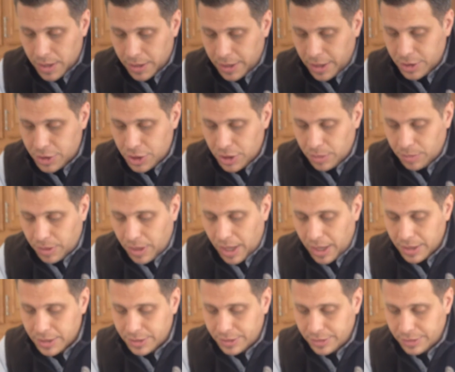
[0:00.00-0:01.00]
Kitchen
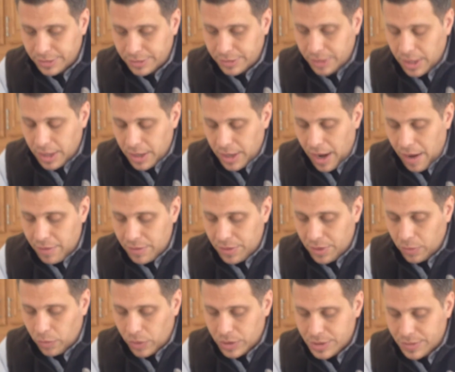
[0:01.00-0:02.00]
appliances.
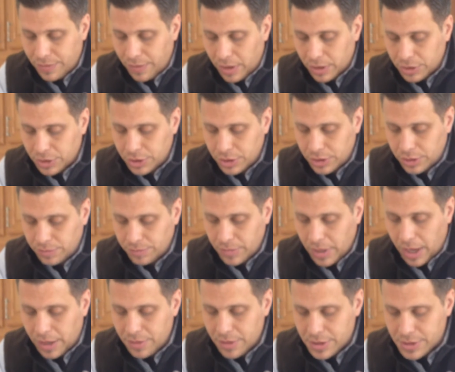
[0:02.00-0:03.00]
Everything was functional.
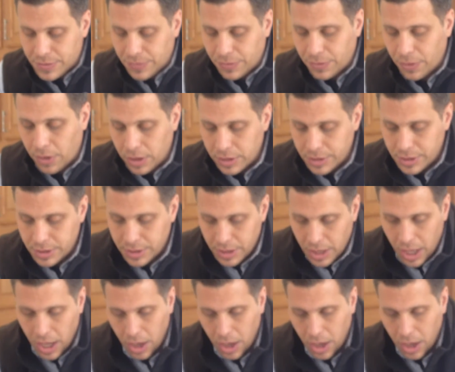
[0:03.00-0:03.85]
On this front